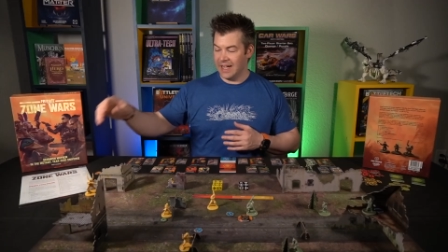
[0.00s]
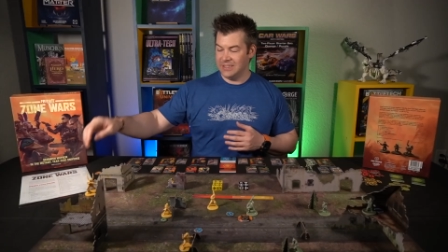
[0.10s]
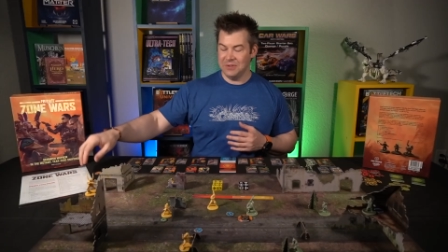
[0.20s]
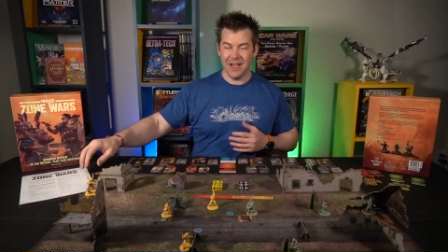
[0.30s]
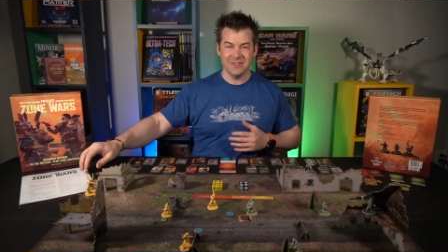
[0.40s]
I
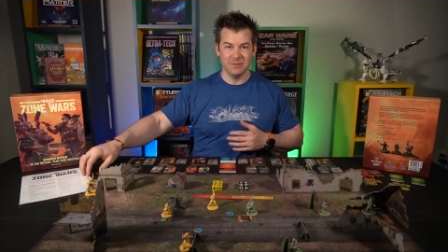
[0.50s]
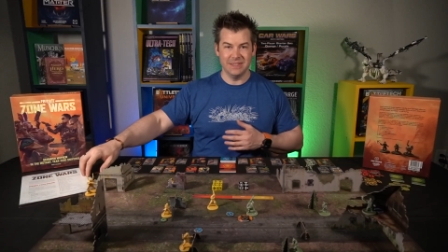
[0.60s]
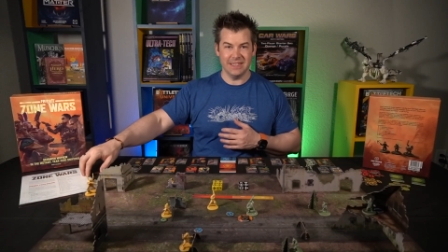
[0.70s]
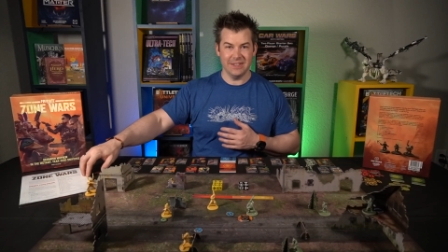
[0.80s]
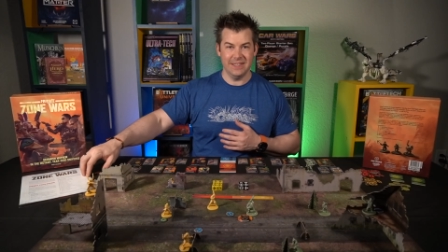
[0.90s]
do have some
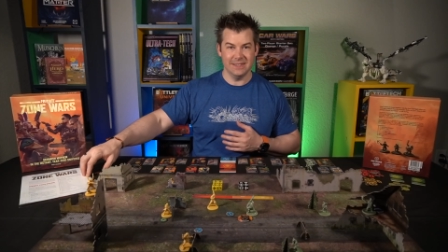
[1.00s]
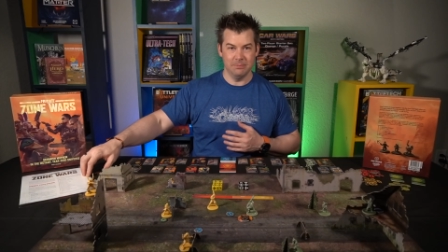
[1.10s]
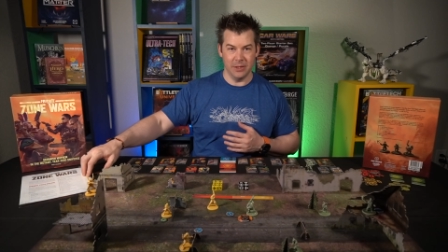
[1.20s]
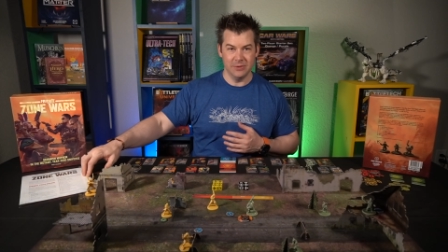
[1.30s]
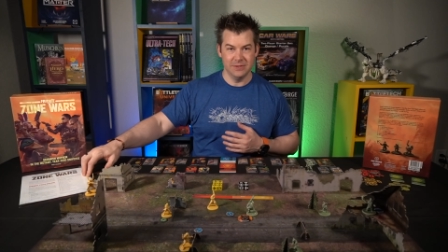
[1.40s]
serious
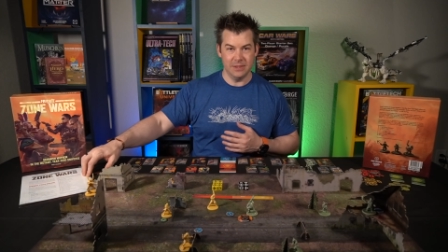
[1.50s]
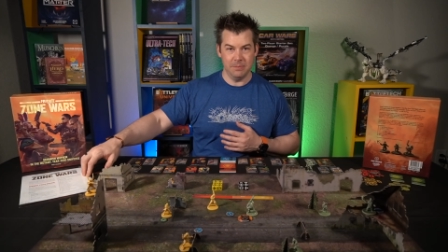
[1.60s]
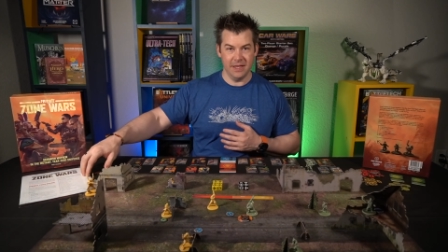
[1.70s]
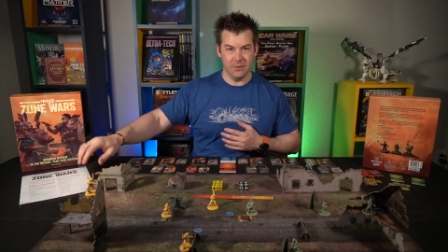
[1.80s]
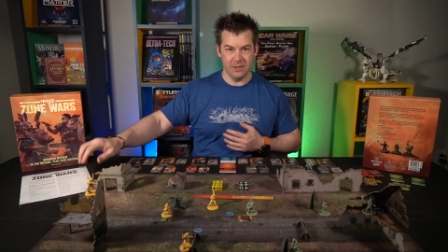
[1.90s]
bones to
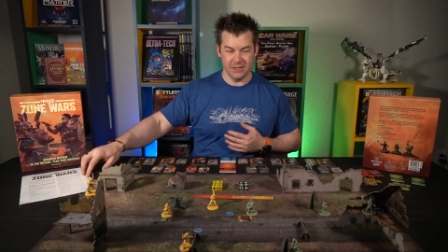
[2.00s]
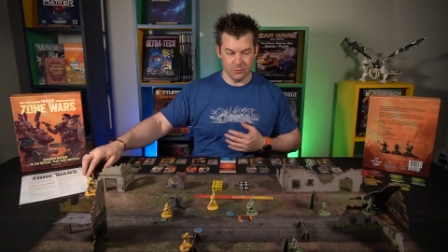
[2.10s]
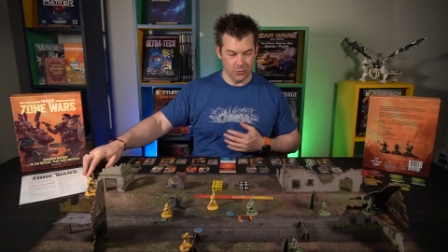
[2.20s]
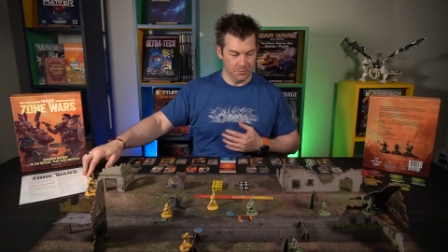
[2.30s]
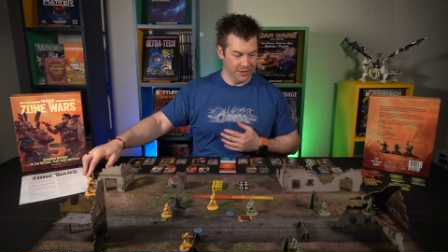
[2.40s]
pick with this
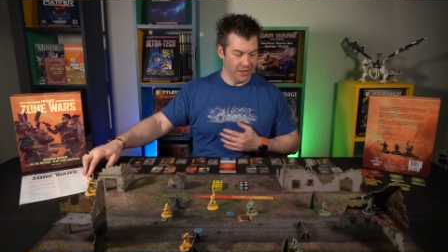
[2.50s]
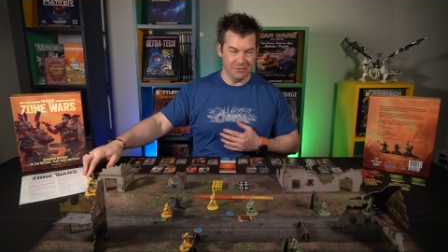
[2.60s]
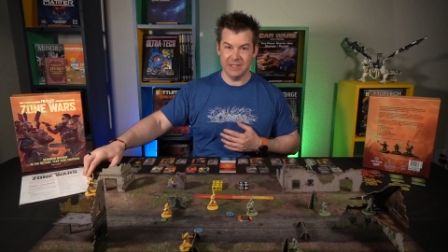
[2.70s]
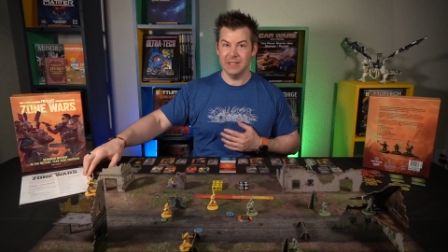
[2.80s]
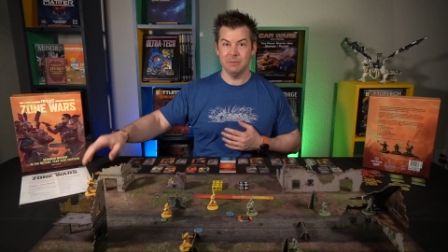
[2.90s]
rulebook
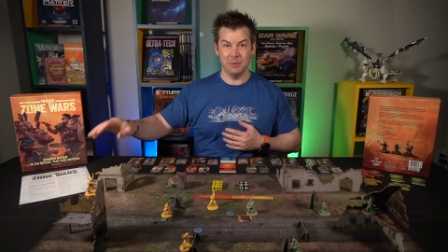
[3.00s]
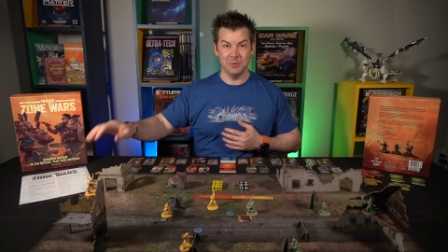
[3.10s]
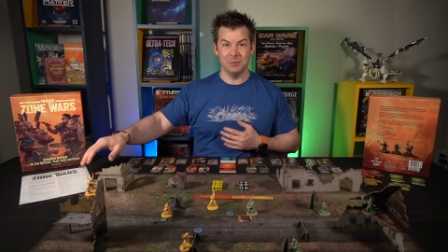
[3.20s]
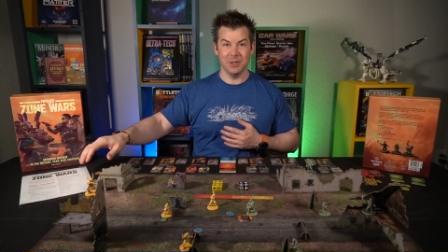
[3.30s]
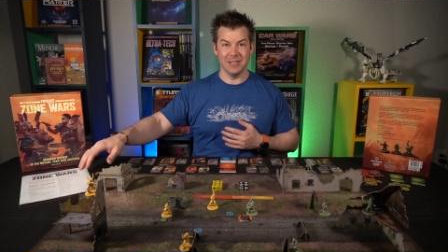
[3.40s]
over here, but
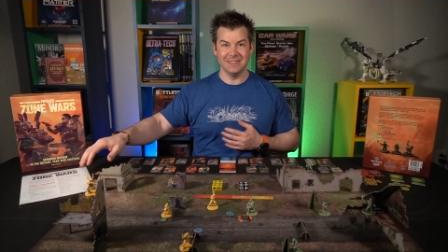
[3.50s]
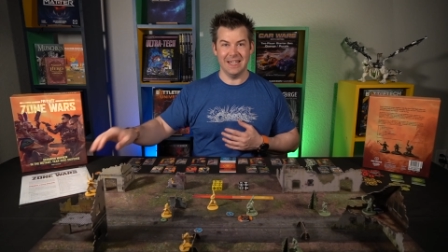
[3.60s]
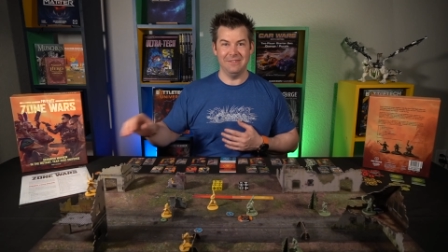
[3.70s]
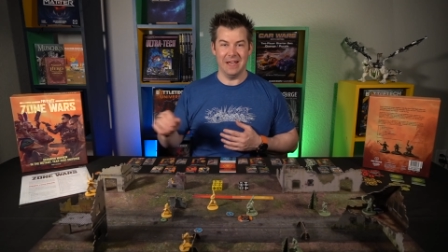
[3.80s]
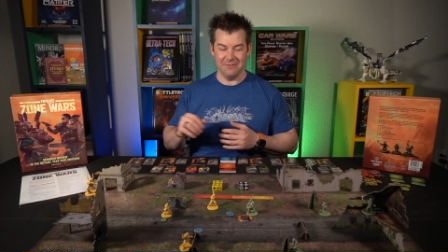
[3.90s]
we're going to
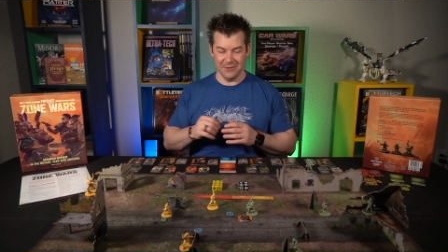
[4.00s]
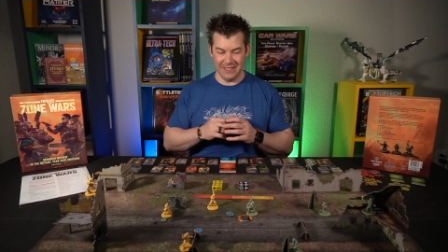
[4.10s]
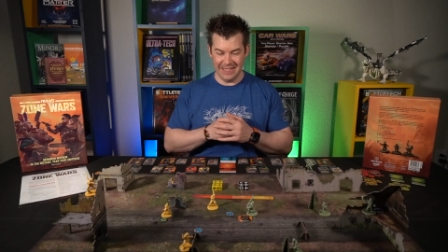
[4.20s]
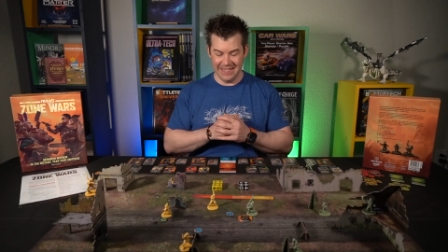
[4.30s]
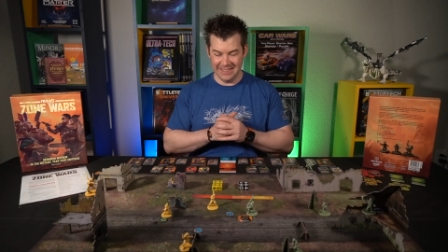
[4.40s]
save that for
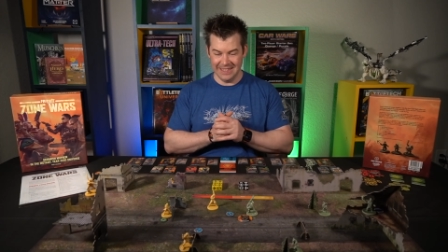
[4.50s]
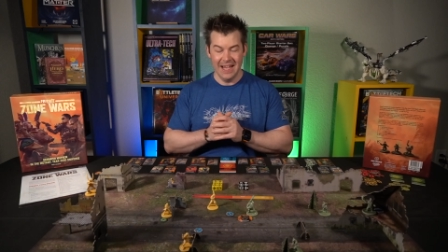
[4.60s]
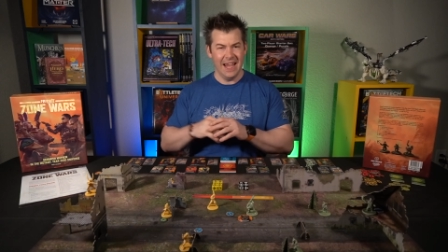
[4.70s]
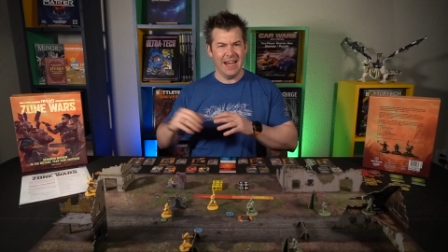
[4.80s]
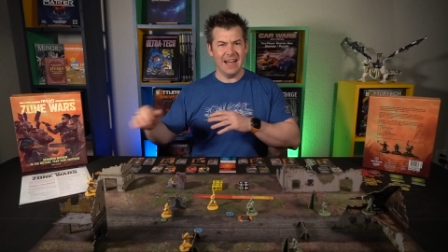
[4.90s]
the end.
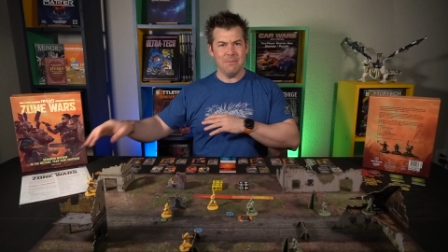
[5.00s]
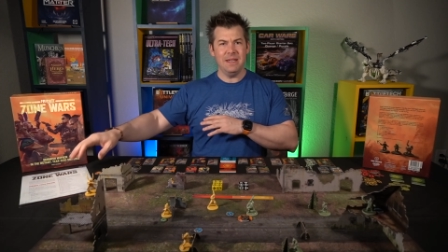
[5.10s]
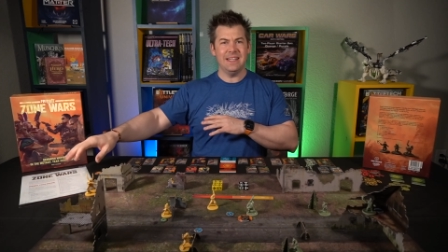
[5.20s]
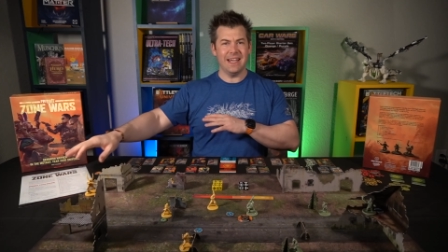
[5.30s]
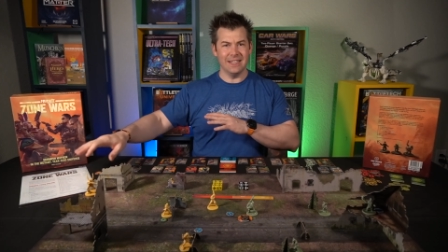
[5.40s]
And I
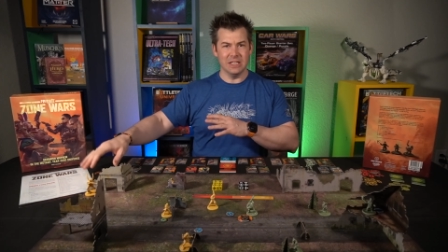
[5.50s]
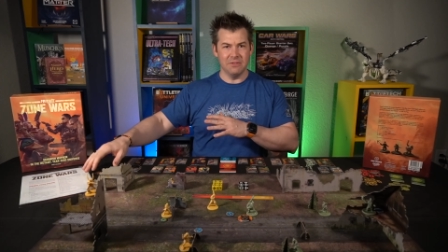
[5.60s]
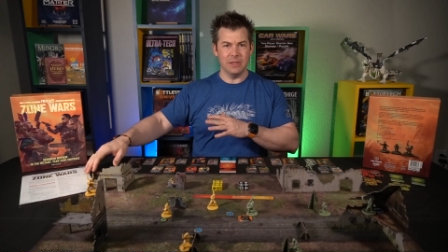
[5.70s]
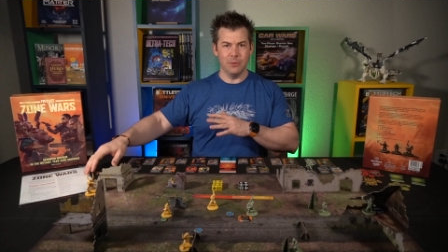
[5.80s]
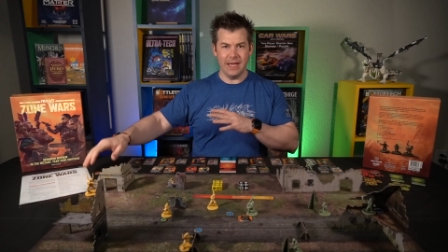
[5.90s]
mean that in a
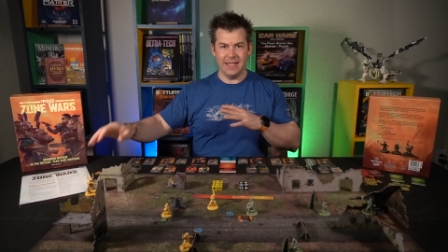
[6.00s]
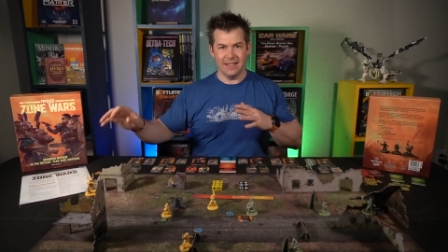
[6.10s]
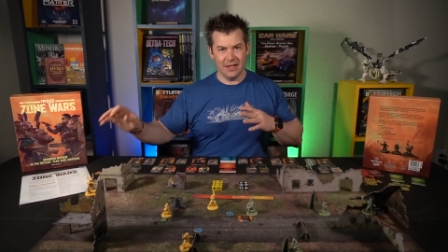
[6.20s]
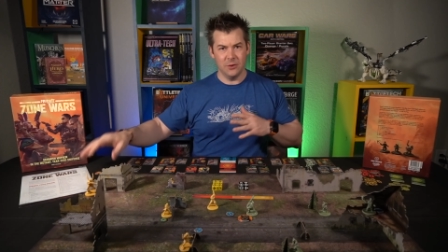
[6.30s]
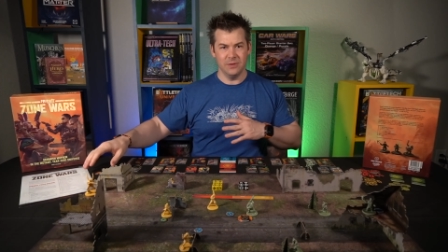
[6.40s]
loving way.
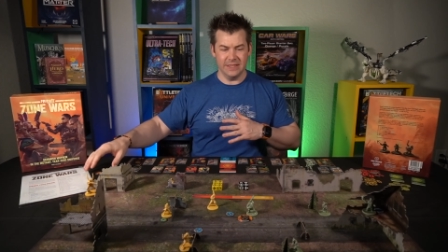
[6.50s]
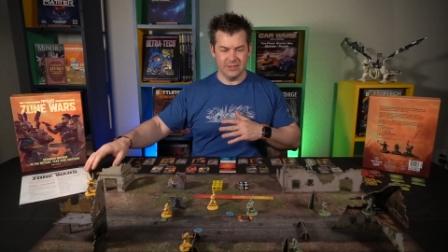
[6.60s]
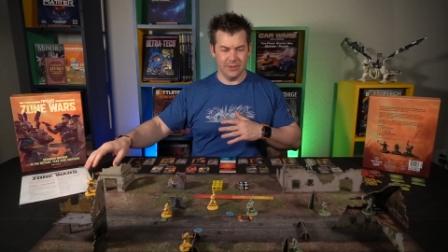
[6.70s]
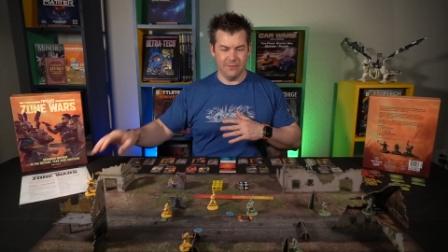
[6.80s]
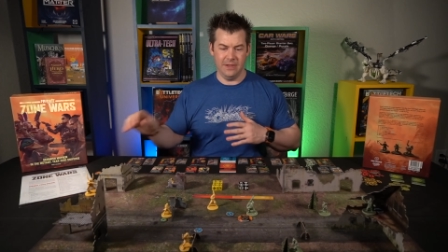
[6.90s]
Hopefully it's
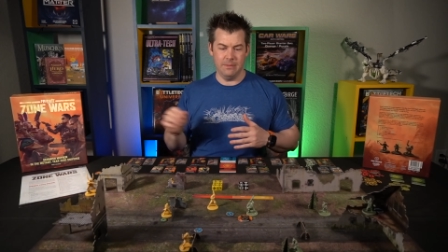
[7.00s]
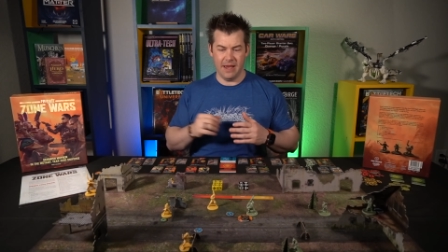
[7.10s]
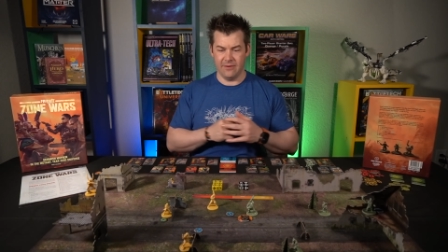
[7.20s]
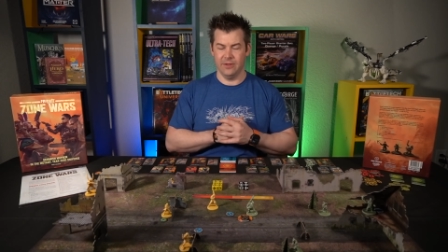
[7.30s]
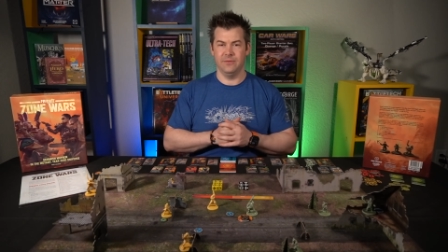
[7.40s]
good
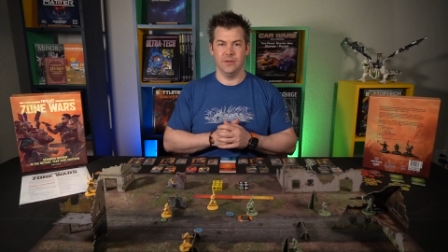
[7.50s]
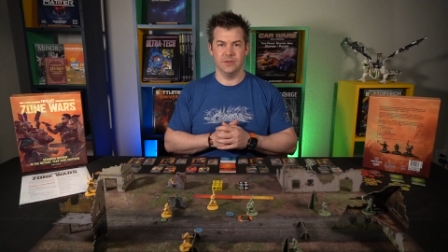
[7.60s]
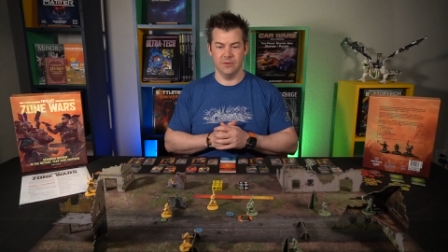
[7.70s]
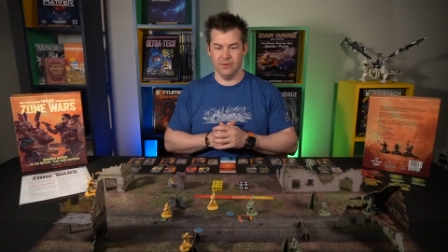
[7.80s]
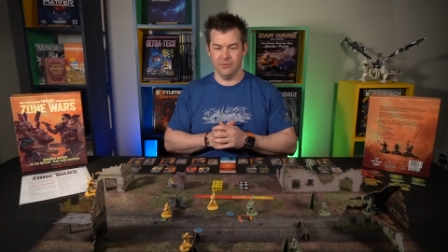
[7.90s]
feedback for the folks
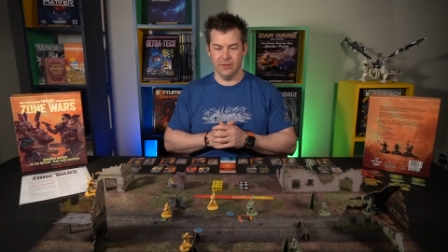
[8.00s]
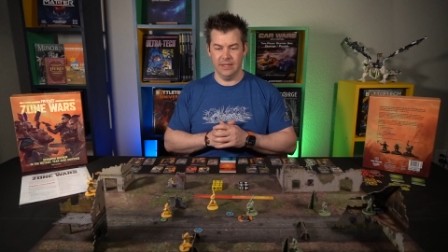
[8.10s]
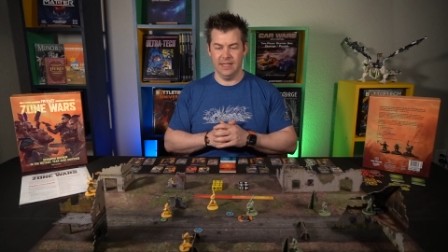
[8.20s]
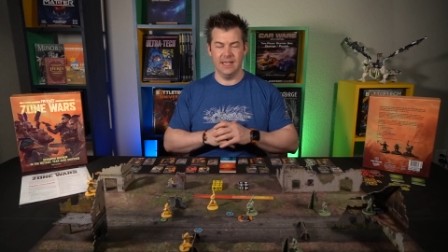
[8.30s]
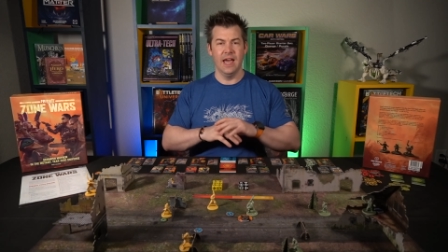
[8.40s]
over at Free
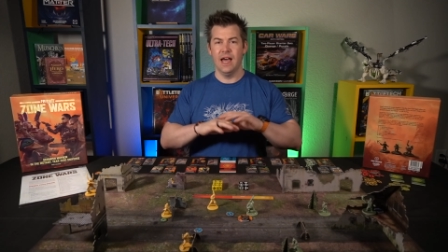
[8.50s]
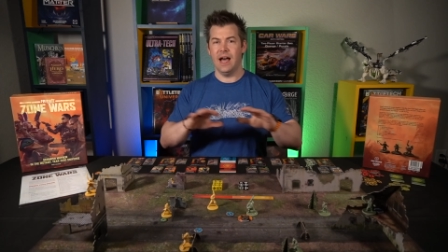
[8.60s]
League.